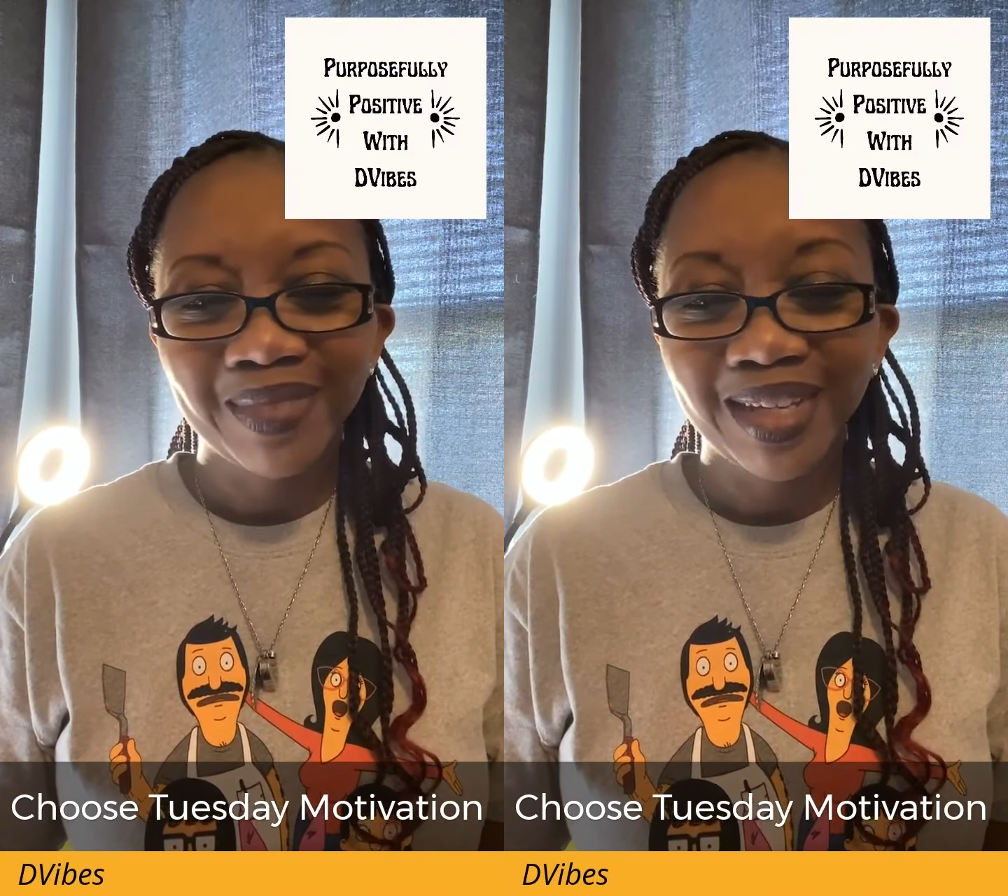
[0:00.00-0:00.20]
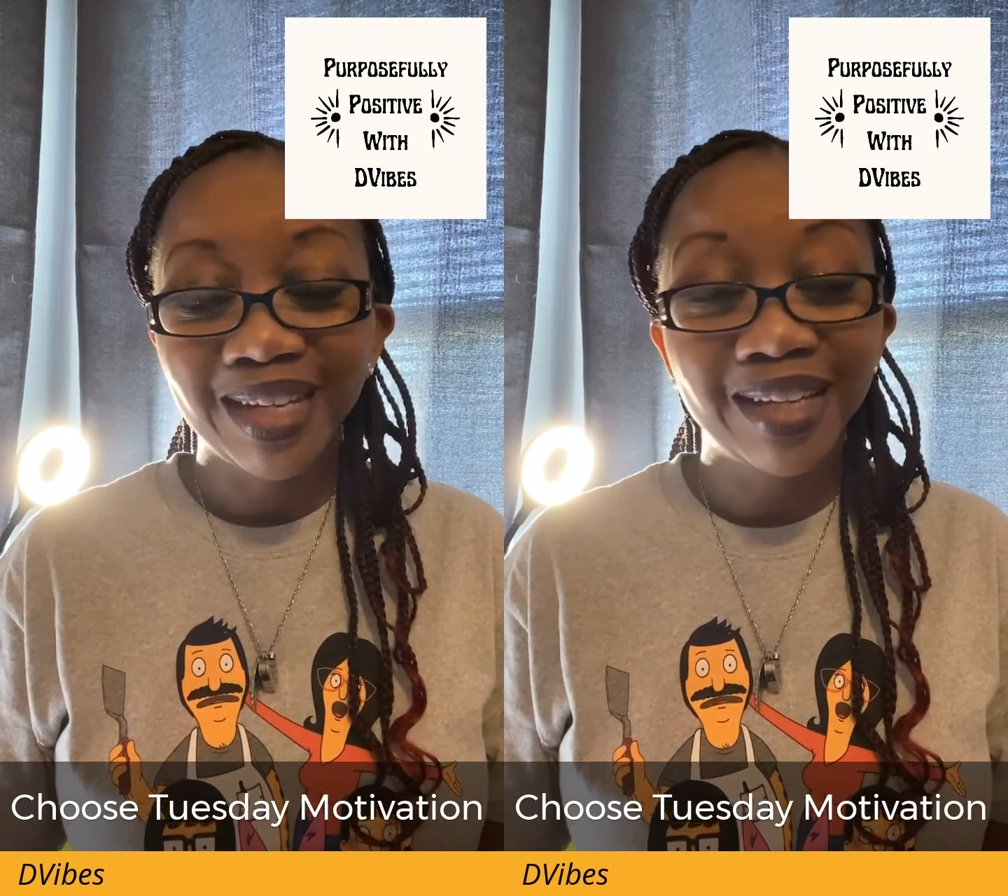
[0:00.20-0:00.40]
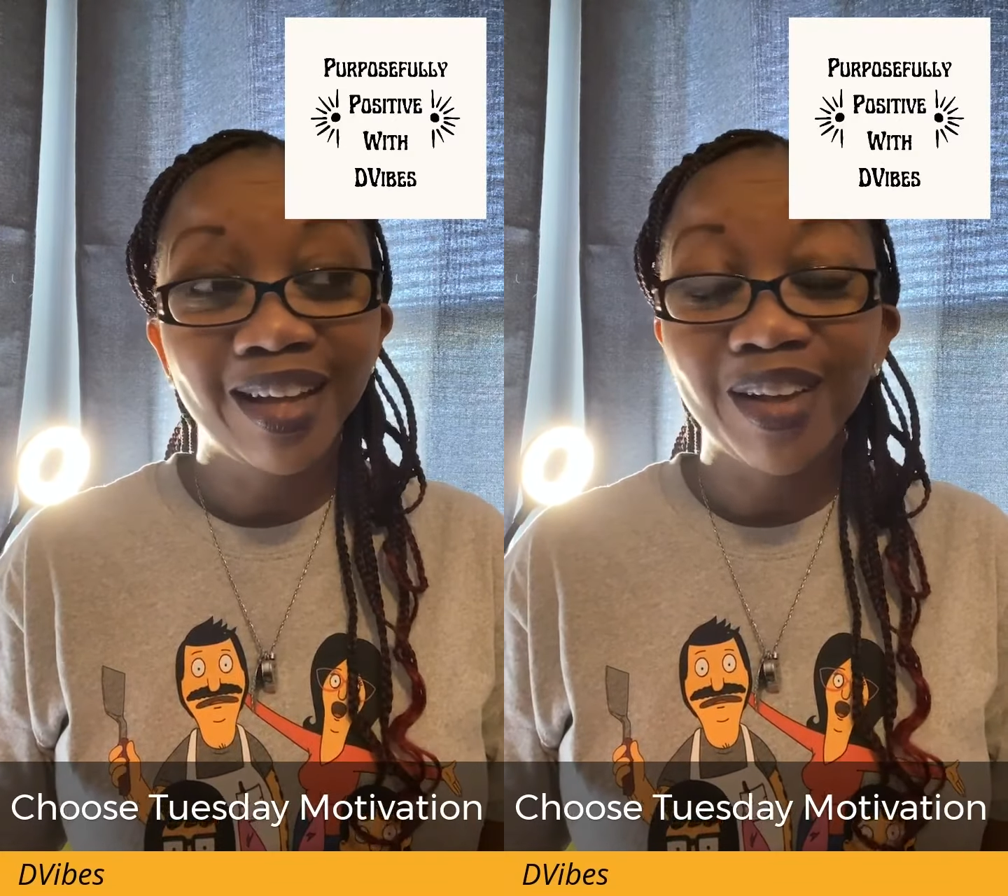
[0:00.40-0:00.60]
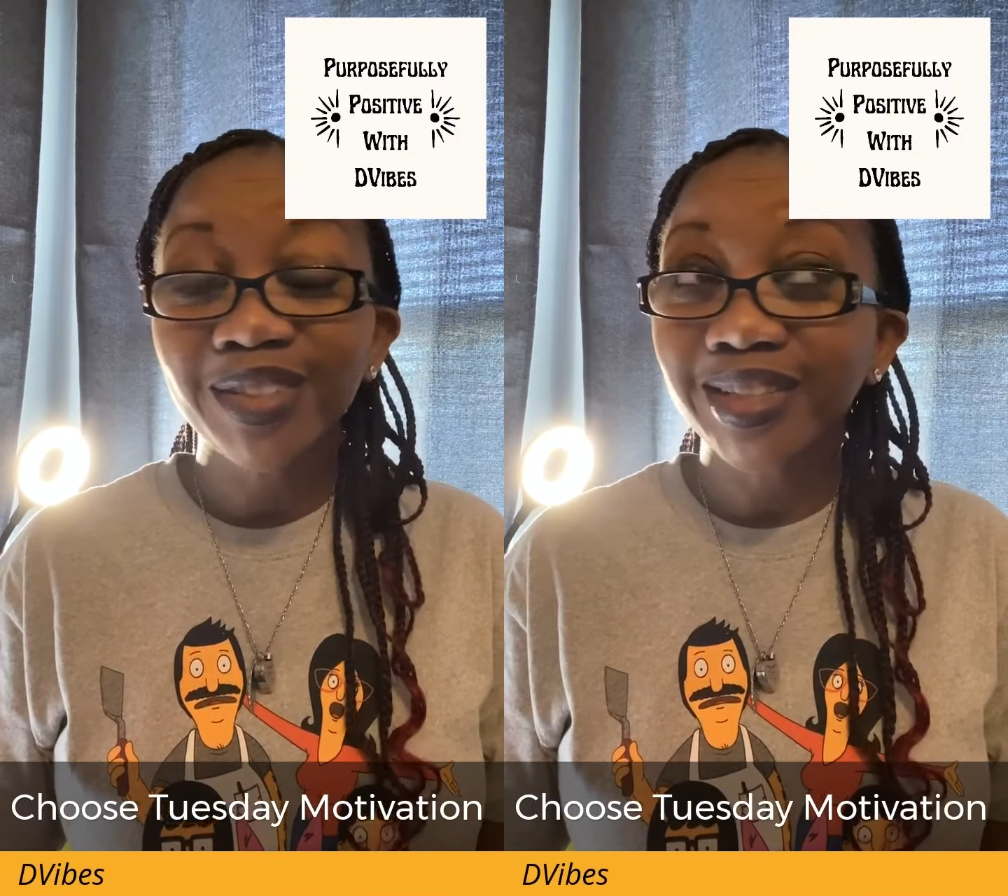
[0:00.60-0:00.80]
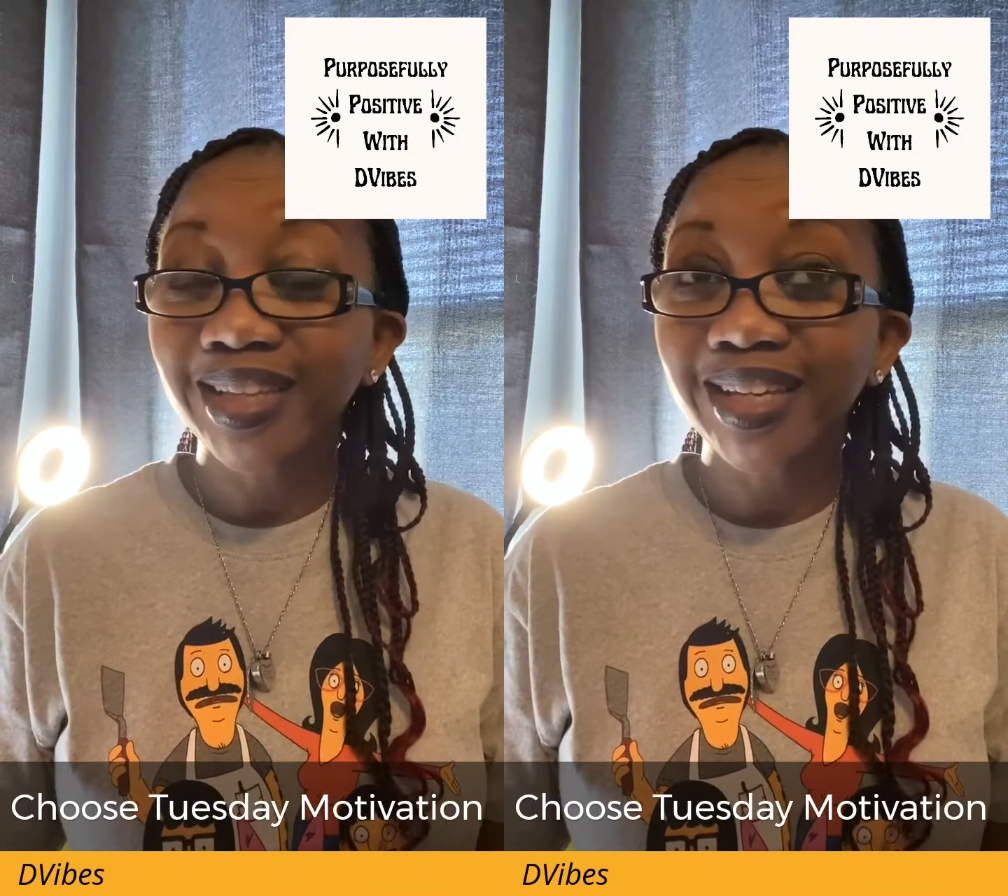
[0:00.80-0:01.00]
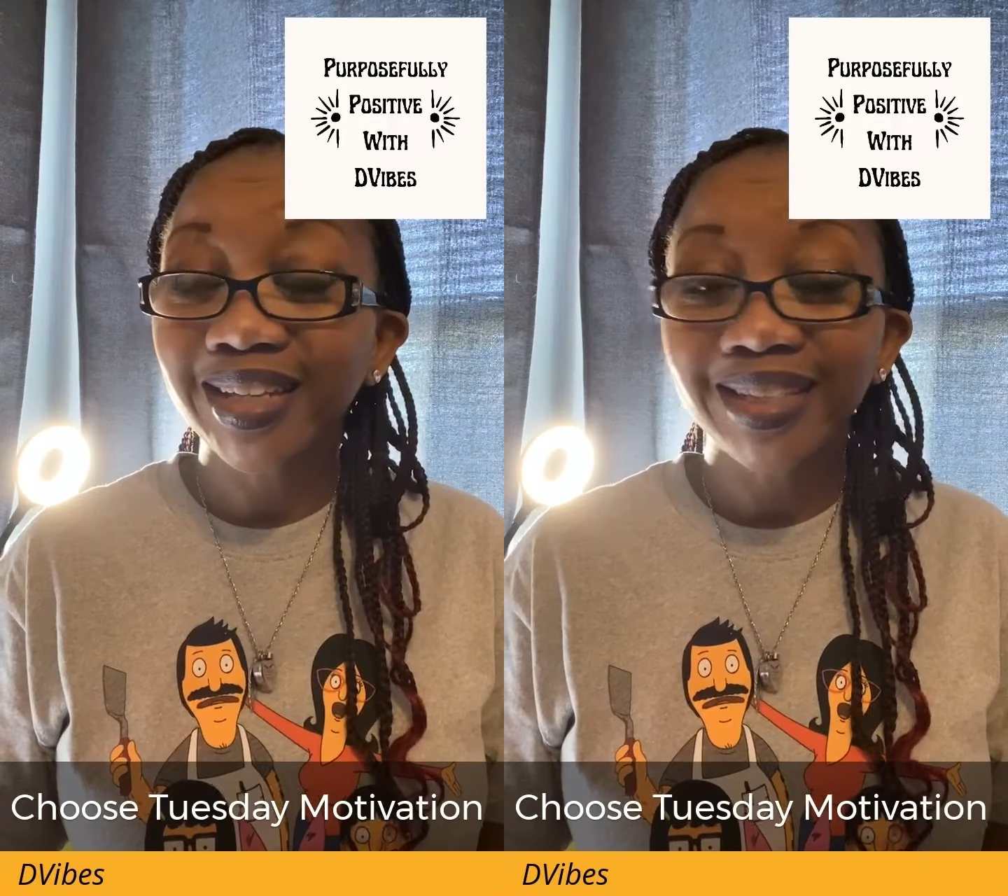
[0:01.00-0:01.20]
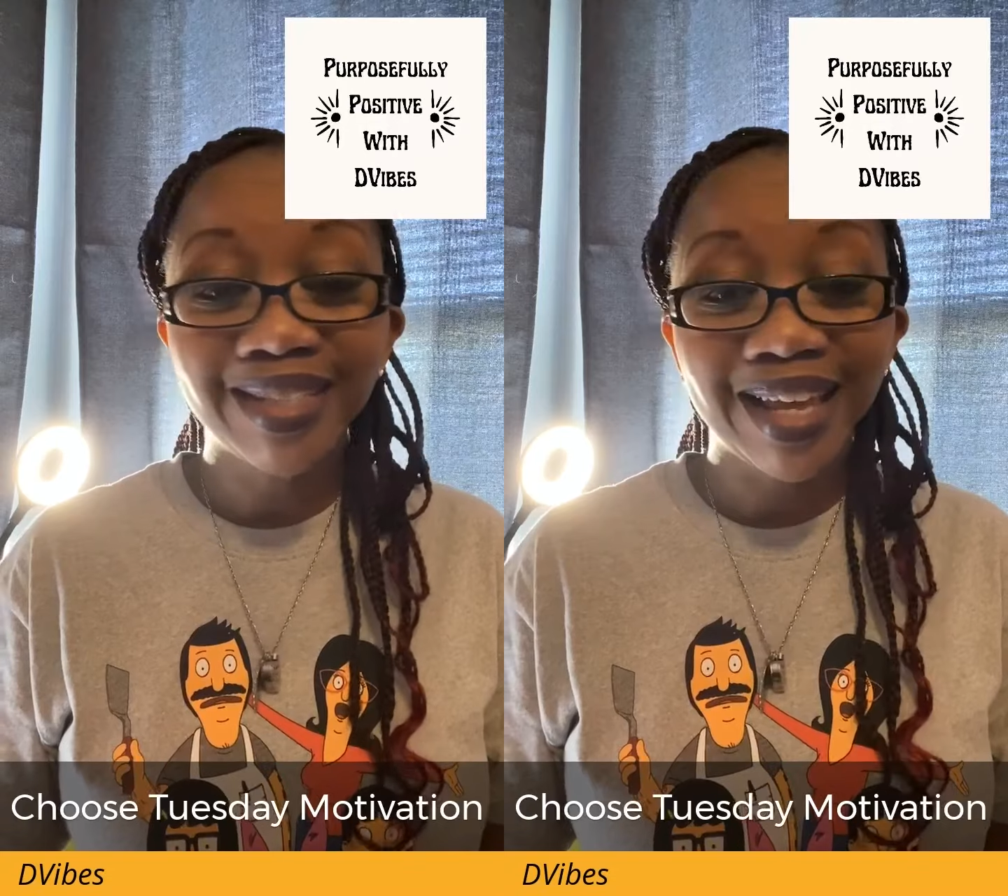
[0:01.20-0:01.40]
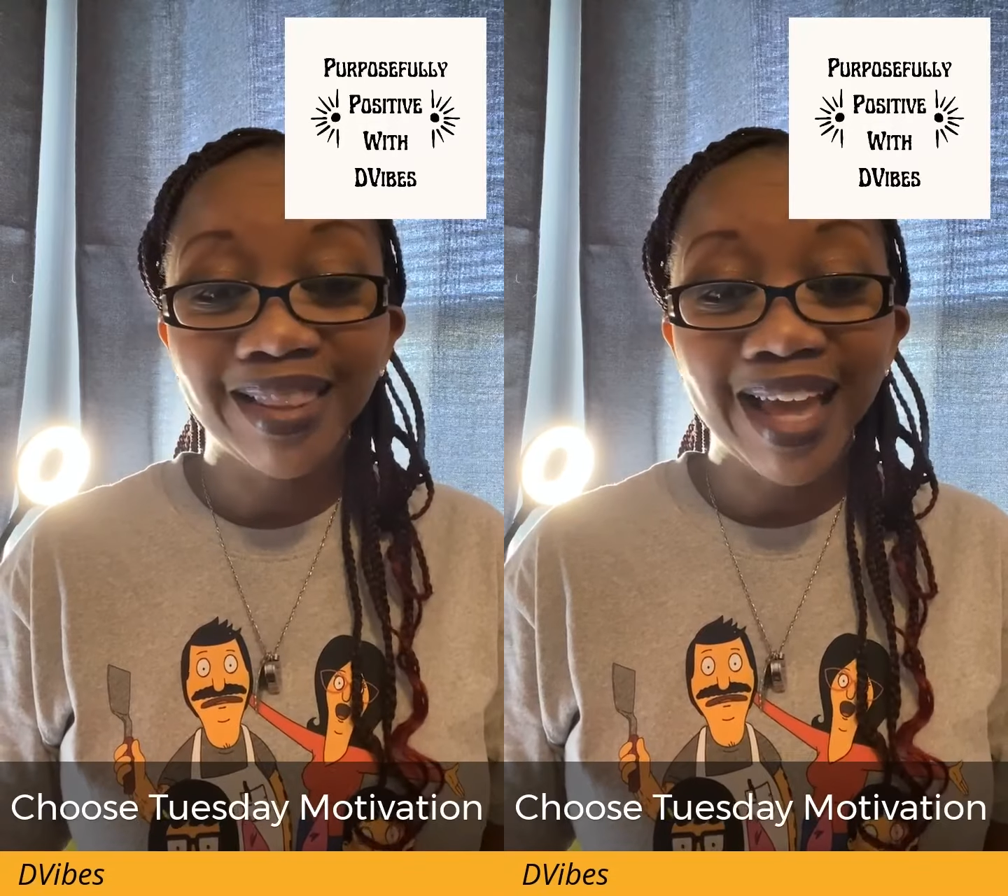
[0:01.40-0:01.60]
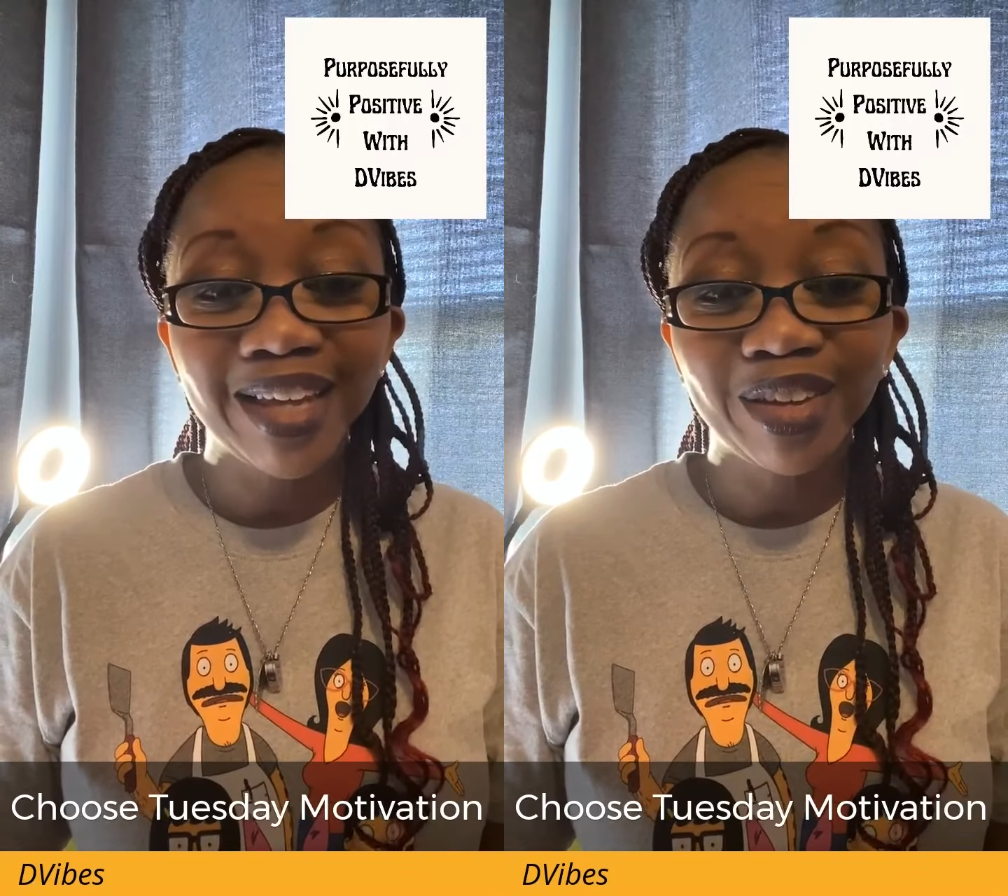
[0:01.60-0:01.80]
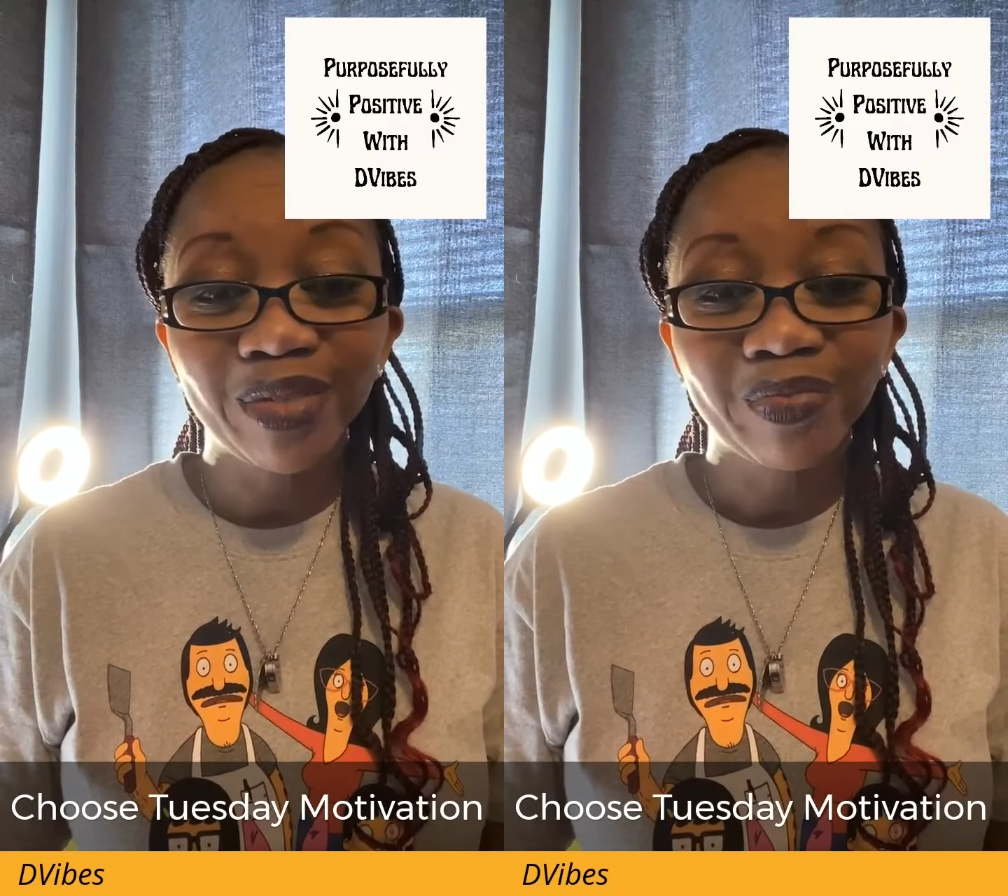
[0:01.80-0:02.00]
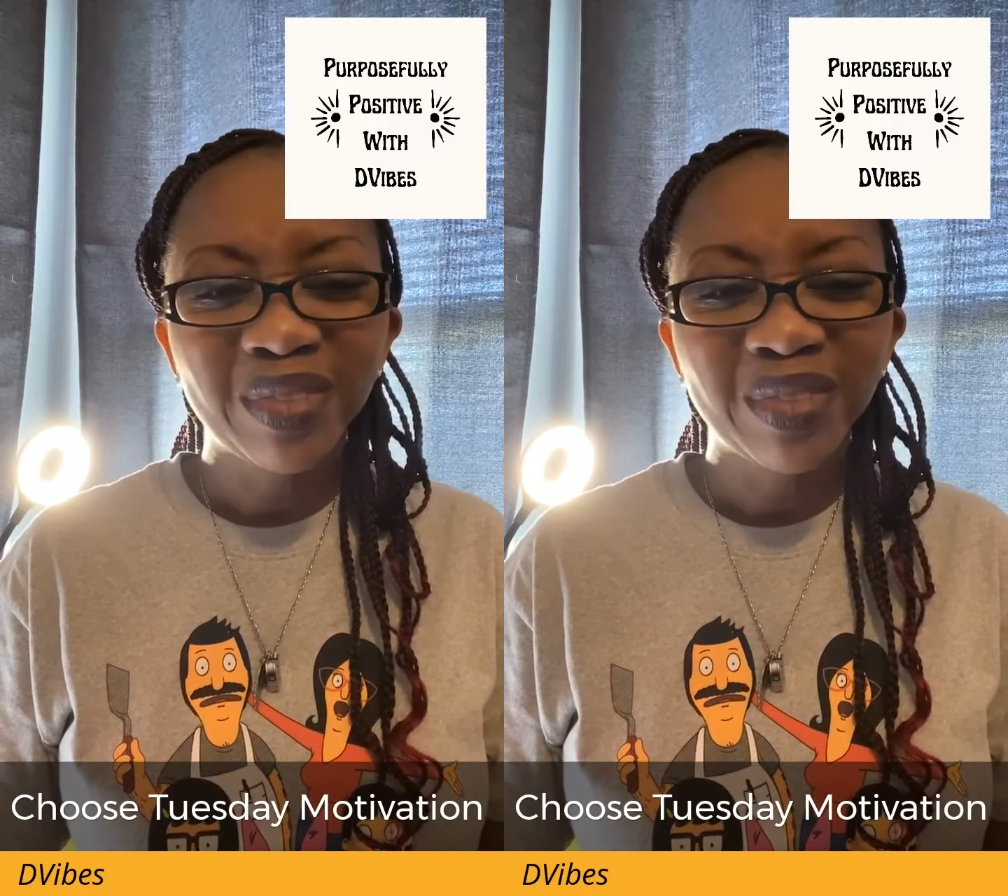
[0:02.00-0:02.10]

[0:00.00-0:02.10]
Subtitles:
Doesn't cost a thing to say thank you.